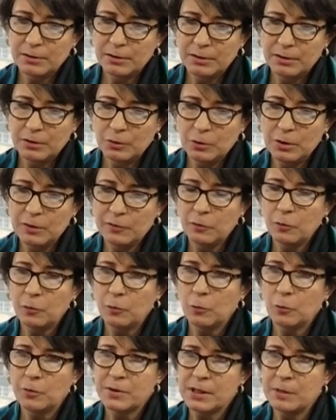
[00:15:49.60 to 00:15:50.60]
You know, if
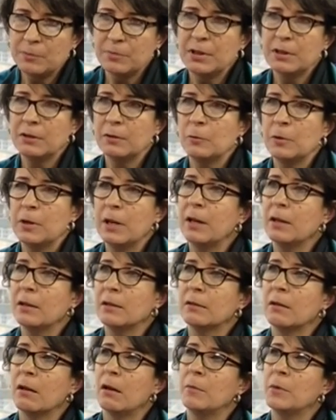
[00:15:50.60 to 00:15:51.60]
something that we had
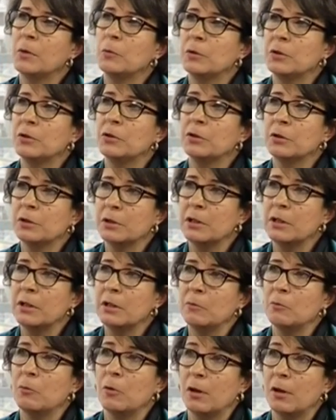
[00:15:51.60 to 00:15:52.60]
in common with
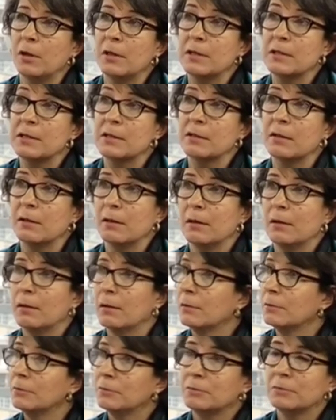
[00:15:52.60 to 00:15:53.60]
Turkey was
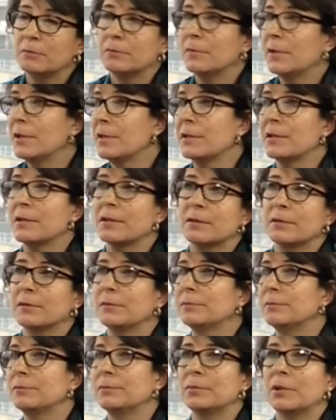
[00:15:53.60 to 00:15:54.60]
this
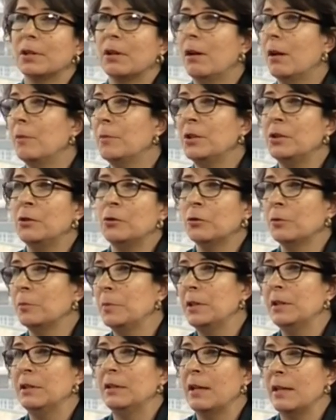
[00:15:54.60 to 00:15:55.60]
common
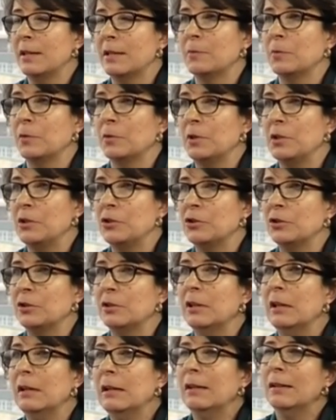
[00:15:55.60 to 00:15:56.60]
European
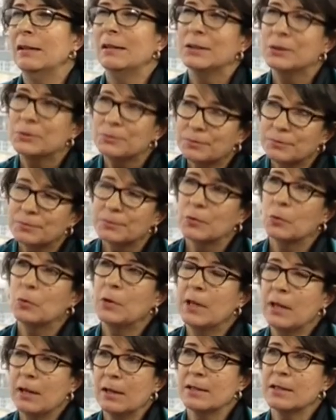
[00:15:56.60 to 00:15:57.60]
aspiration,
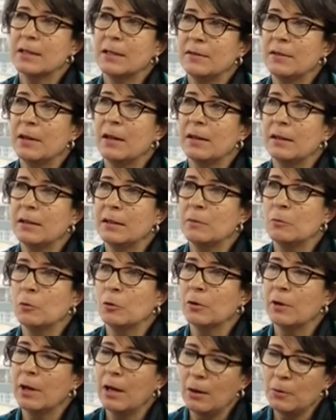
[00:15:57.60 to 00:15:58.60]
we can't say that
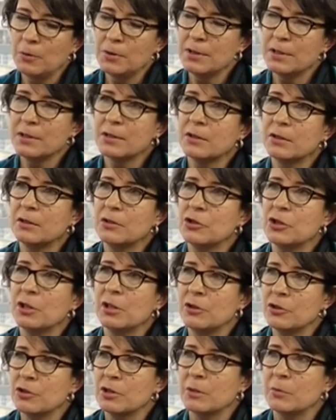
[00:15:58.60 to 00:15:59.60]
anymore. How is this going to
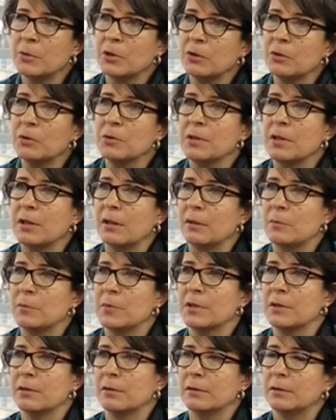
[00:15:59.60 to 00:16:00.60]
change some of those
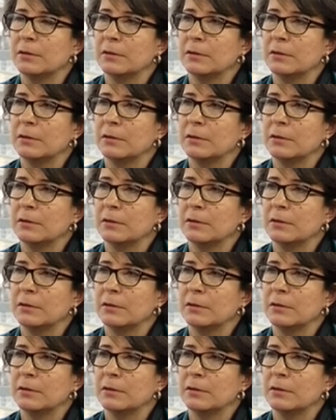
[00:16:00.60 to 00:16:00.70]
games?